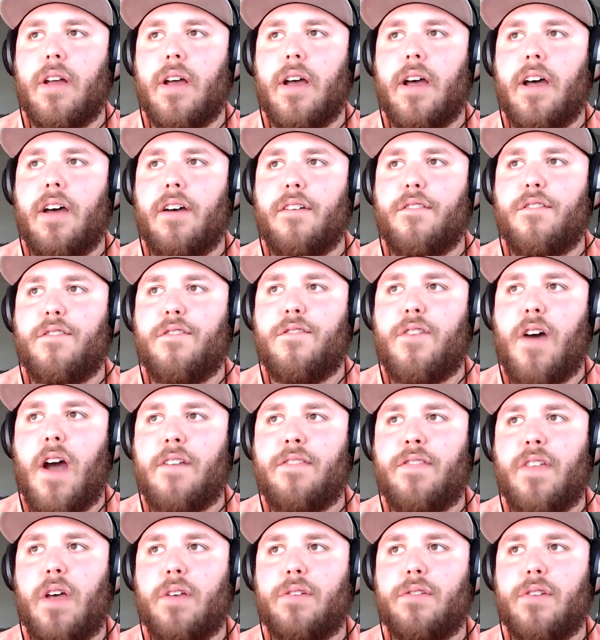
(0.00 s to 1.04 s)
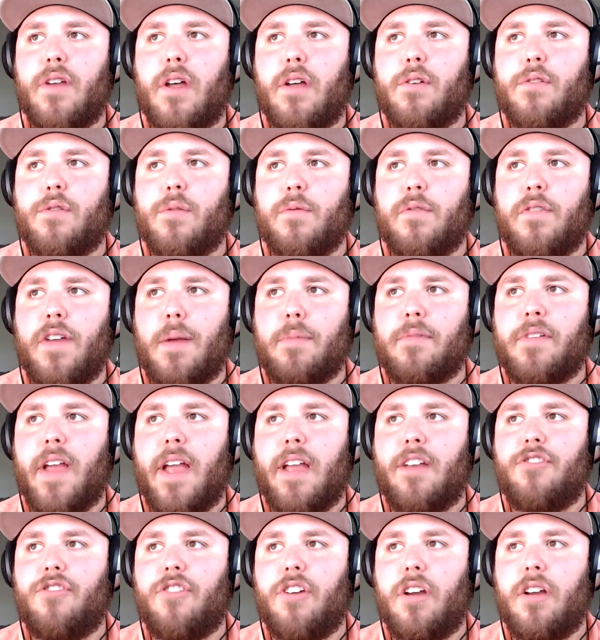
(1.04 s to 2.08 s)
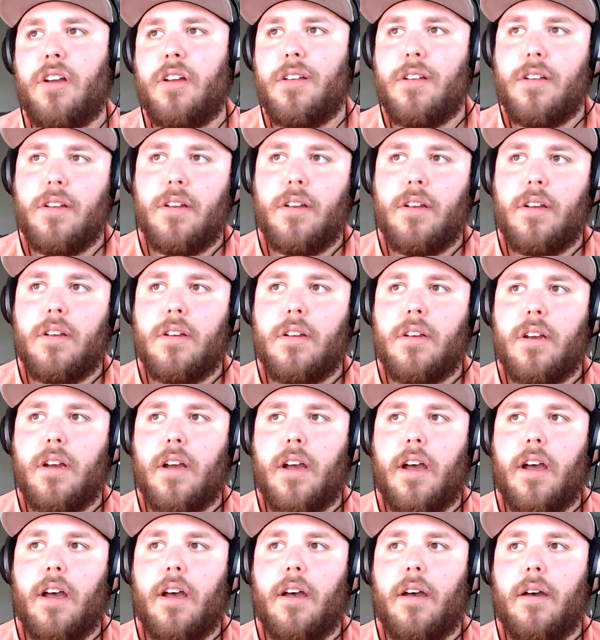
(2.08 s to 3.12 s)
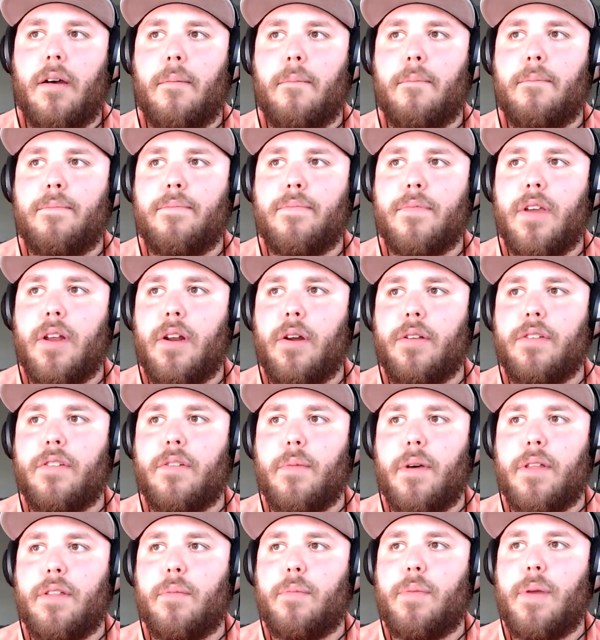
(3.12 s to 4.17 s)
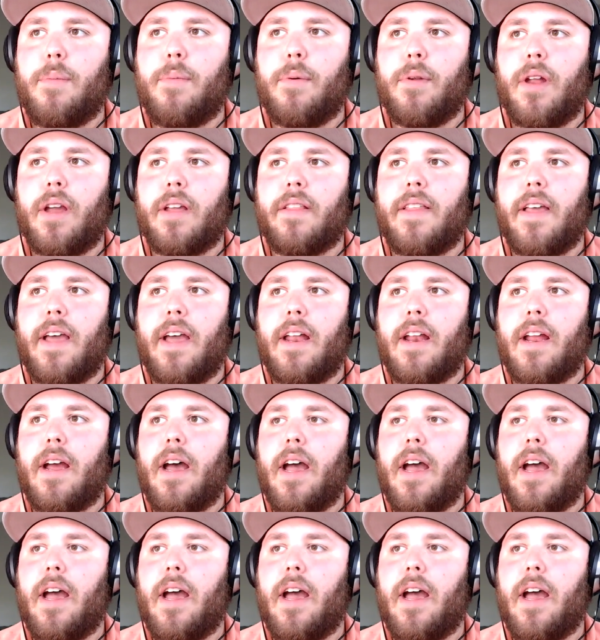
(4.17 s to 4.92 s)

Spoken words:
$5,000 from Vapetasia, and some other people like that.